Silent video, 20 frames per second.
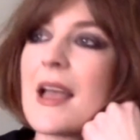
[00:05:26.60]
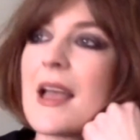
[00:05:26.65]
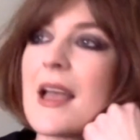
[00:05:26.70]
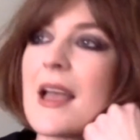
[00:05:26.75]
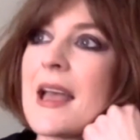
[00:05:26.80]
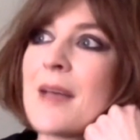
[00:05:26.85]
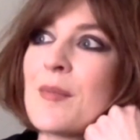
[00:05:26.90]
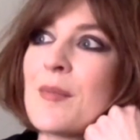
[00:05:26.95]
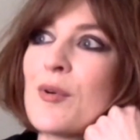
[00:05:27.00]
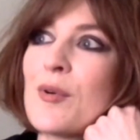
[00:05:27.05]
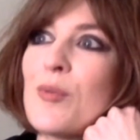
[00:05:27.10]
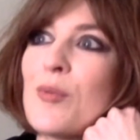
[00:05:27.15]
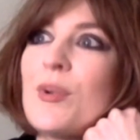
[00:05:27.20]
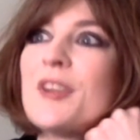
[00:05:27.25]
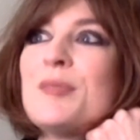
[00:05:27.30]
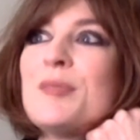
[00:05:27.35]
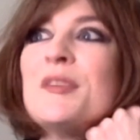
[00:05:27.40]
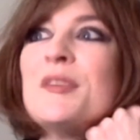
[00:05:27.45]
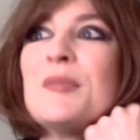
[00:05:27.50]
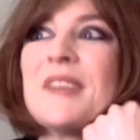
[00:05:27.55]
it? Well, I
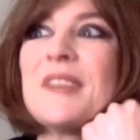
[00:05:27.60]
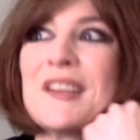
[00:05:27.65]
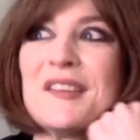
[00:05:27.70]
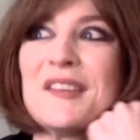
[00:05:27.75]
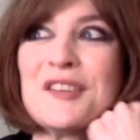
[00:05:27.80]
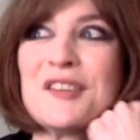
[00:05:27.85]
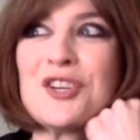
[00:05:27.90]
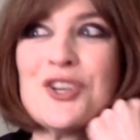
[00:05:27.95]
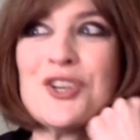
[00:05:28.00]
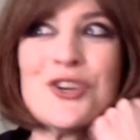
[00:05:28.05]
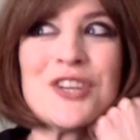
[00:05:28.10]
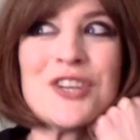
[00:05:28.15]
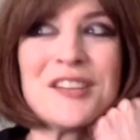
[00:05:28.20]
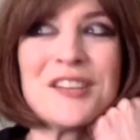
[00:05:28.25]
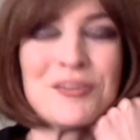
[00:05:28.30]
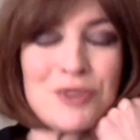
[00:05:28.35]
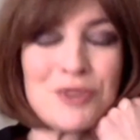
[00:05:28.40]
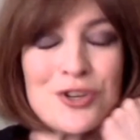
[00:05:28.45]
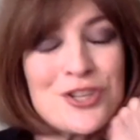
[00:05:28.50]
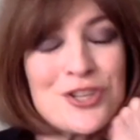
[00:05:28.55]
suppose it was like a
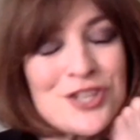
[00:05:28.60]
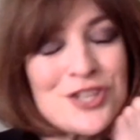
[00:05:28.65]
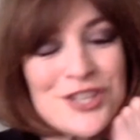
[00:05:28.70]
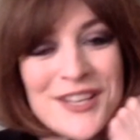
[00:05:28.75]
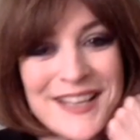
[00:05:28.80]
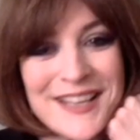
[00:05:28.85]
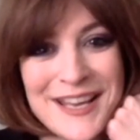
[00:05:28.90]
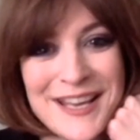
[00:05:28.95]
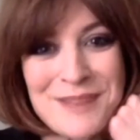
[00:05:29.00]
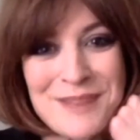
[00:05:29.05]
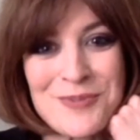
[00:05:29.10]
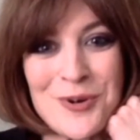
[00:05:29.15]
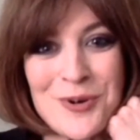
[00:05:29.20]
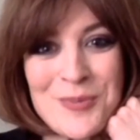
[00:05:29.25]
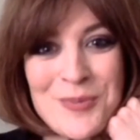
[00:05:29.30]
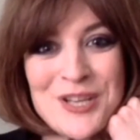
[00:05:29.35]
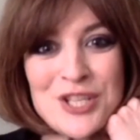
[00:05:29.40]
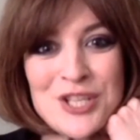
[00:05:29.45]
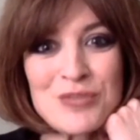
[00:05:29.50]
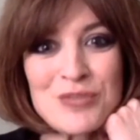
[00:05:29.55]
circuitous route that kind of
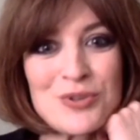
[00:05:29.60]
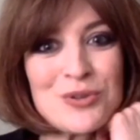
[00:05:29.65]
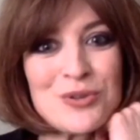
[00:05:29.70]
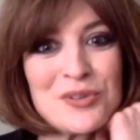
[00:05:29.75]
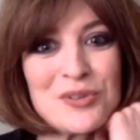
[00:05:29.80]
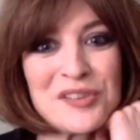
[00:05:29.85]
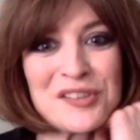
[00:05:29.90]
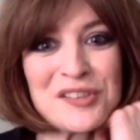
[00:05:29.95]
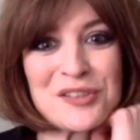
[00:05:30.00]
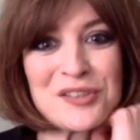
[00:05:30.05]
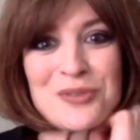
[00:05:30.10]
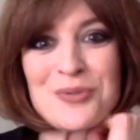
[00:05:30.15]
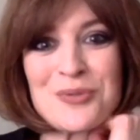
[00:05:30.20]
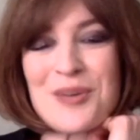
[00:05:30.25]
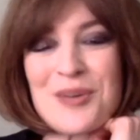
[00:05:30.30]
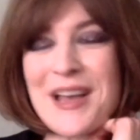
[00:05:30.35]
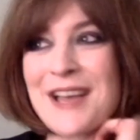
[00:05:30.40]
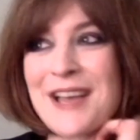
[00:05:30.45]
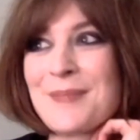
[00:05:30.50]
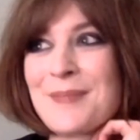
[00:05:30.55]
brought me to the roles.
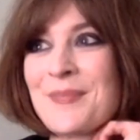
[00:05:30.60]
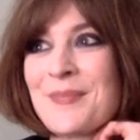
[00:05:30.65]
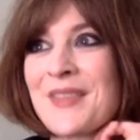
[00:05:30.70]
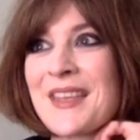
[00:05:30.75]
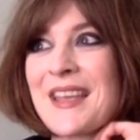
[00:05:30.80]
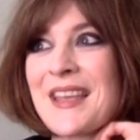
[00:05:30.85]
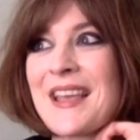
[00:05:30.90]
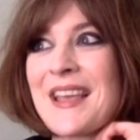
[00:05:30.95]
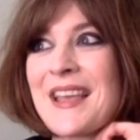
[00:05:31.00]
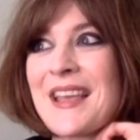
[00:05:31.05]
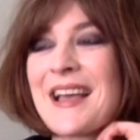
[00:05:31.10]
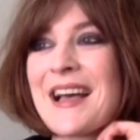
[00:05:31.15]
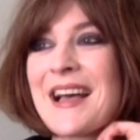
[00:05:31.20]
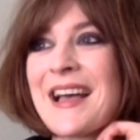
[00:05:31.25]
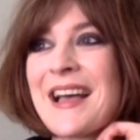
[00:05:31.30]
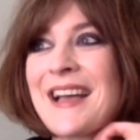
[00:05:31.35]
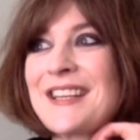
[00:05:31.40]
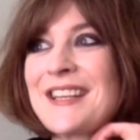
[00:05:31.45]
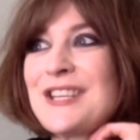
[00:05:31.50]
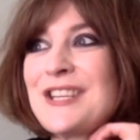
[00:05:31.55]
So
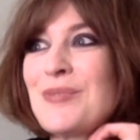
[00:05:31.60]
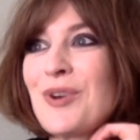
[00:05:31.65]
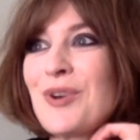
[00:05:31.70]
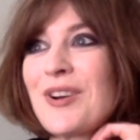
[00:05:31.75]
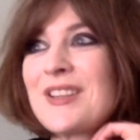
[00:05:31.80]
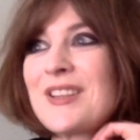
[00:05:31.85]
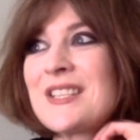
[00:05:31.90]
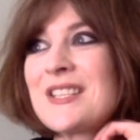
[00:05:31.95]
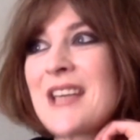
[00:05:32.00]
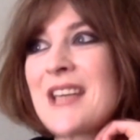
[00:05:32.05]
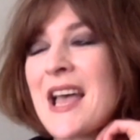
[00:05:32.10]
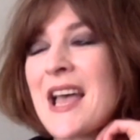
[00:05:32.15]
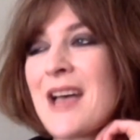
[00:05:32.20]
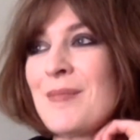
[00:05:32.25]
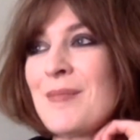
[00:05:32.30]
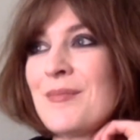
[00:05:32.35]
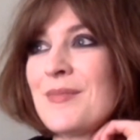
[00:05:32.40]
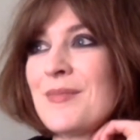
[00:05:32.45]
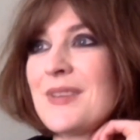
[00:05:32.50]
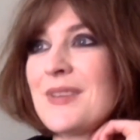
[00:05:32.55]
I actually worked
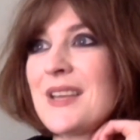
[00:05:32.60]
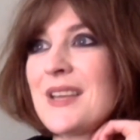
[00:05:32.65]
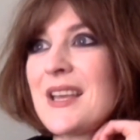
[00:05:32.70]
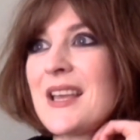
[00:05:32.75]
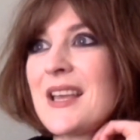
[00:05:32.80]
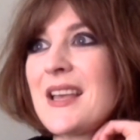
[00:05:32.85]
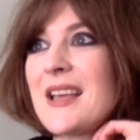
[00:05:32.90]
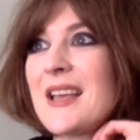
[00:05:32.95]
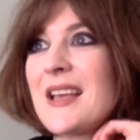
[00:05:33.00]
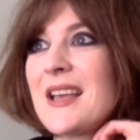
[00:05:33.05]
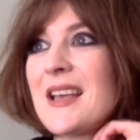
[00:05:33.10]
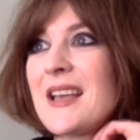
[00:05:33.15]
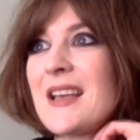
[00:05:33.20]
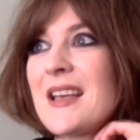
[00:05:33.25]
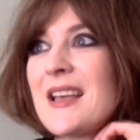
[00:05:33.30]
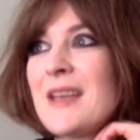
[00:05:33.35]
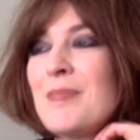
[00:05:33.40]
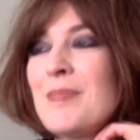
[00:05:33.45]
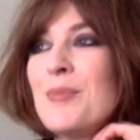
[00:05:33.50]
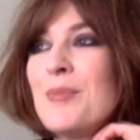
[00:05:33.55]
in
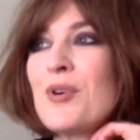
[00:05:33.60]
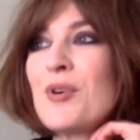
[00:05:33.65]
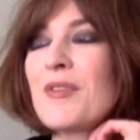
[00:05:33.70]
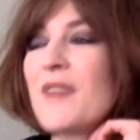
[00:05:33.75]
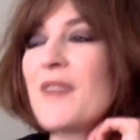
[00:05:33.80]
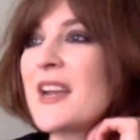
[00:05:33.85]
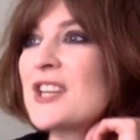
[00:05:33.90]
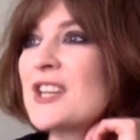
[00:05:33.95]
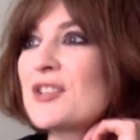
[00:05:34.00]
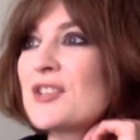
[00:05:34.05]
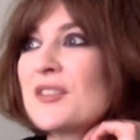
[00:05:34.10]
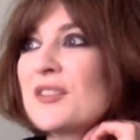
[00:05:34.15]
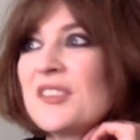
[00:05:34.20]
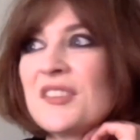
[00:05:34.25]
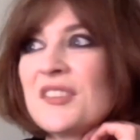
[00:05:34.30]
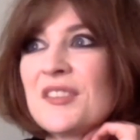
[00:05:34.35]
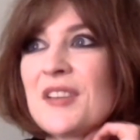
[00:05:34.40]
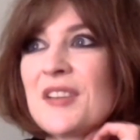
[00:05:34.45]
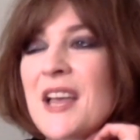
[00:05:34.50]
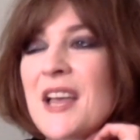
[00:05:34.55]

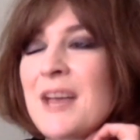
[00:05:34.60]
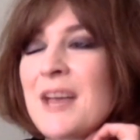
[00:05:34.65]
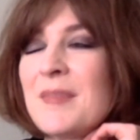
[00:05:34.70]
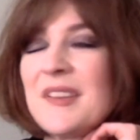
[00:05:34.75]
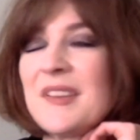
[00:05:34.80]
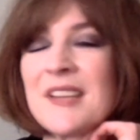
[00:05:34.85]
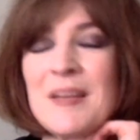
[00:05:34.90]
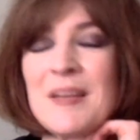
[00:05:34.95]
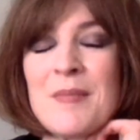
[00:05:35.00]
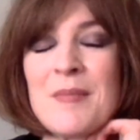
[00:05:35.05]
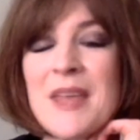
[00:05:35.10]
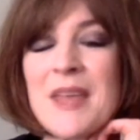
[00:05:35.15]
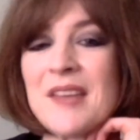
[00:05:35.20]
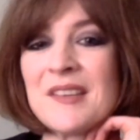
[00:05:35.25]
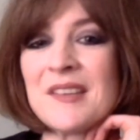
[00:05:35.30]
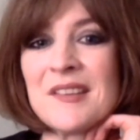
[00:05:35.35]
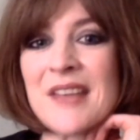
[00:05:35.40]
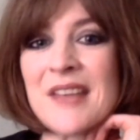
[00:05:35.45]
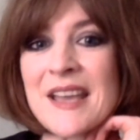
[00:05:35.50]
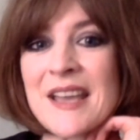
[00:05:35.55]
Bookfinders, this kind of
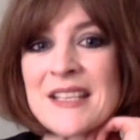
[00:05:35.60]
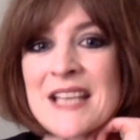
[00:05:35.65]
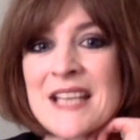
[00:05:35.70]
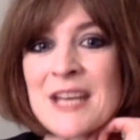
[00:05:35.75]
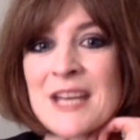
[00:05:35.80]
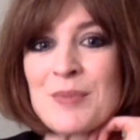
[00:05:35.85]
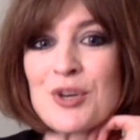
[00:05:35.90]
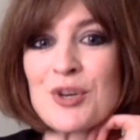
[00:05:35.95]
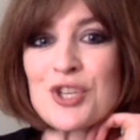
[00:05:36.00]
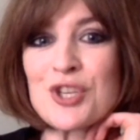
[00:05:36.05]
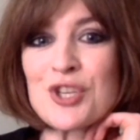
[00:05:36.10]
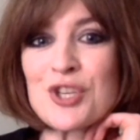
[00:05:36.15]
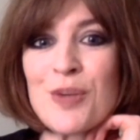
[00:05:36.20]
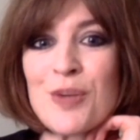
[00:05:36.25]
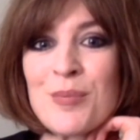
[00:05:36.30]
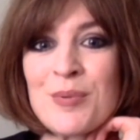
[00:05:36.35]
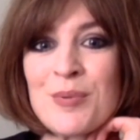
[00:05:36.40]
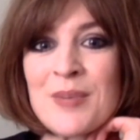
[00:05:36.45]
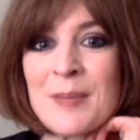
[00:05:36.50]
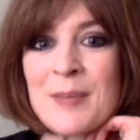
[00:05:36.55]
amazing second-hand
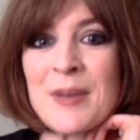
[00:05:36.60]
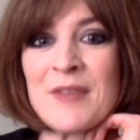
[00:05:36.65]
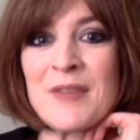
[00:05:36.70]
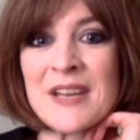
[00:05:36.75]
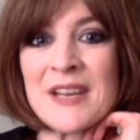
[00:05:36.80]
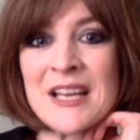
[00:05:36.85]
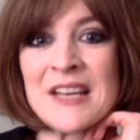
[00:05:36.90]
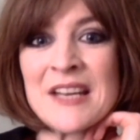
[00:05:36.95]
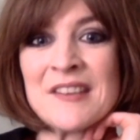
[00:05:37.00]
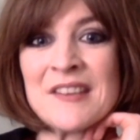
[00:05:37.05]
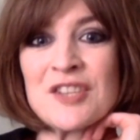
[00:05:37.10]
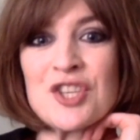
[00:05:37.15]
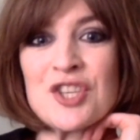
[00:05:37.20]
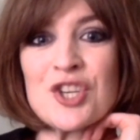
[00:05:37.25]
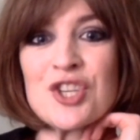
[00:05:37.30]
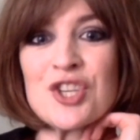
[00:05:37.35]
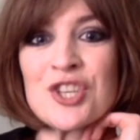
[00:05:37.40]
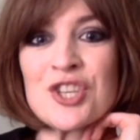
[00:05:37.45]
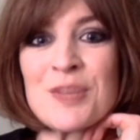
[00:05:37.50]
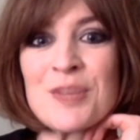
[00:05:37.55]
bookshop, a bit of like an
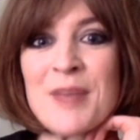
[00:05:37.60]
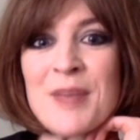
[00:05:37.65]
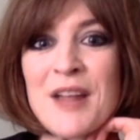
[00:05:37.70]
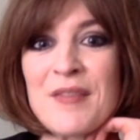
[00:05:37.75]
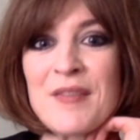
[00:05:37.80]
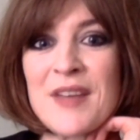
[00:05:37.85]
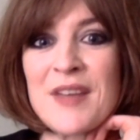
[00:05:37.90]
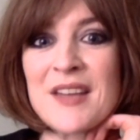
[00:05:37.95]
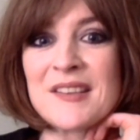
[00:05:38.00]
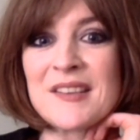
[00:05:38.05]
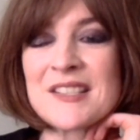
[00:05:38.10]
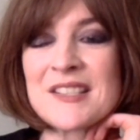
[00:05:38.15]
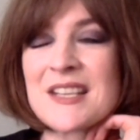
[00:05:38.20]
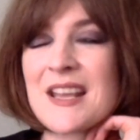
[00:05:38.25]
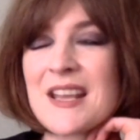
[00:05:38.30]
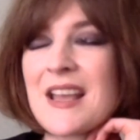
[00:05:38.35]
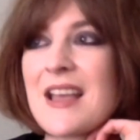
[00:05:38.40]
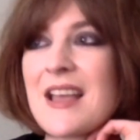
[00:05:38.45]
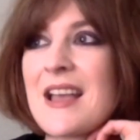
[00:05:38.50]
institution in Belfast,